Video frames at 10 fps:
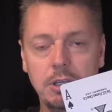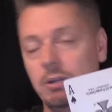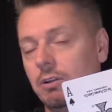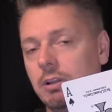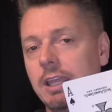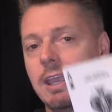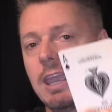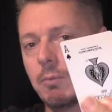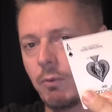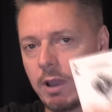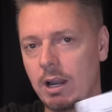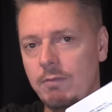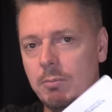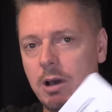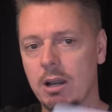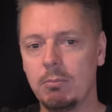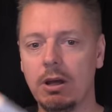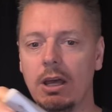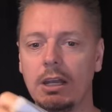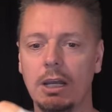It'll look like it came right off the bottom.
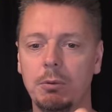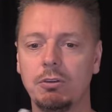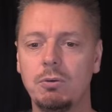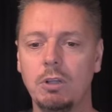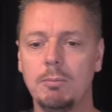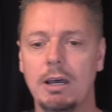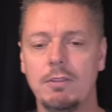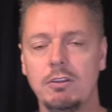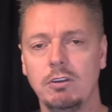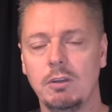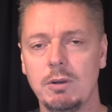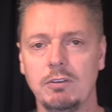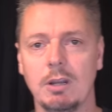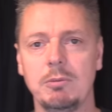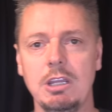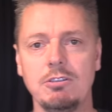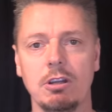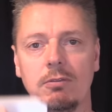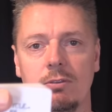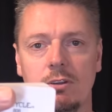Now, what's cool about this, and the reason I'm teaching
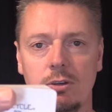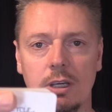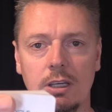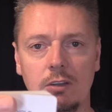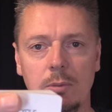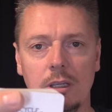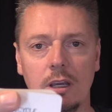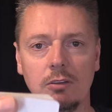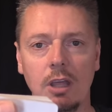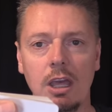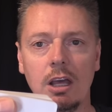it to you, is because